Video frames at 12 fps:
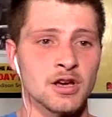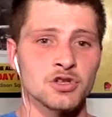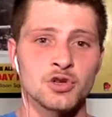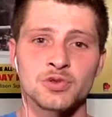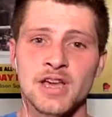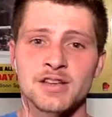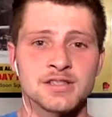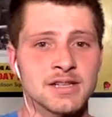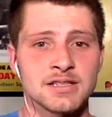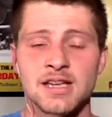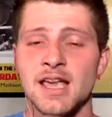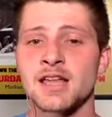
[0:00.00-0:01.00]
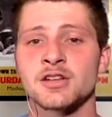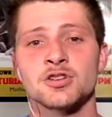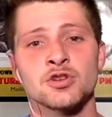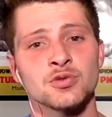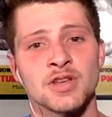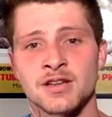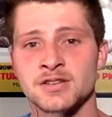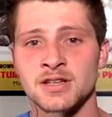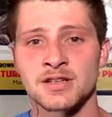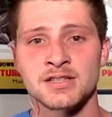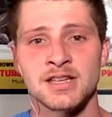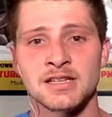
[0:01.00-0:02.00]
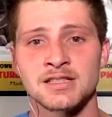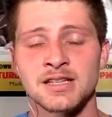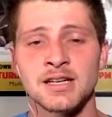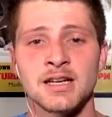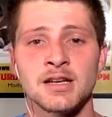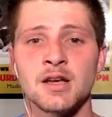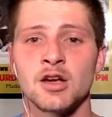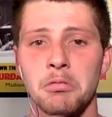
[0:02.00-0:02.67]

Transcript: 2010 to 2016.